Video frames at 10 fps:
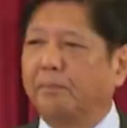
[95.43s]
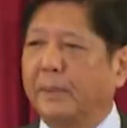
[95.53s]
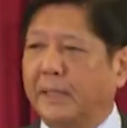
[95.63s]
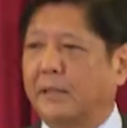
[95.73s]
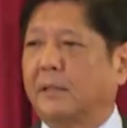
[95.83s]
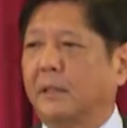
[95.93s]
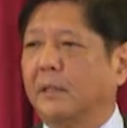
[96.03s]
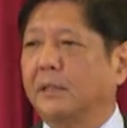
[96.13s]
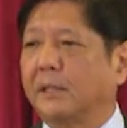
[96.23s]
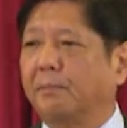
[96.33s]
peace,
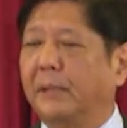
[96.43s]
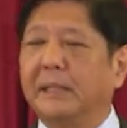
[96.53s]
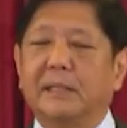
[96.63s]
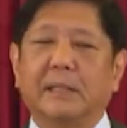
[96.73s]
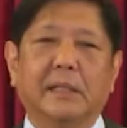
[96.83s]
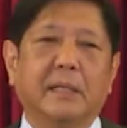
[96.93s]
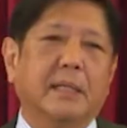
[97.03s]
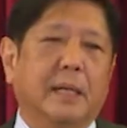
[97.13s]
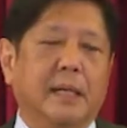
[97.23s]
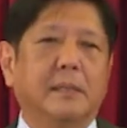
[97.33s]
stability,
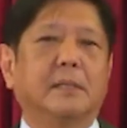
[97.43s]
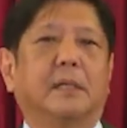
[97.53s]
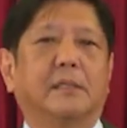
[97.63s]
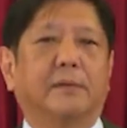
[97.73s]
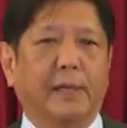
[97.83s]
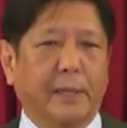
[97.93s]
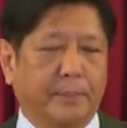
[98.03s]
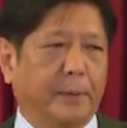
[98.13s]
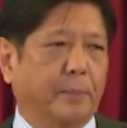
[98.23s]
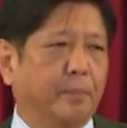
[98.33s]
and
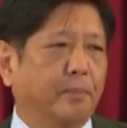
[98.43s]
development.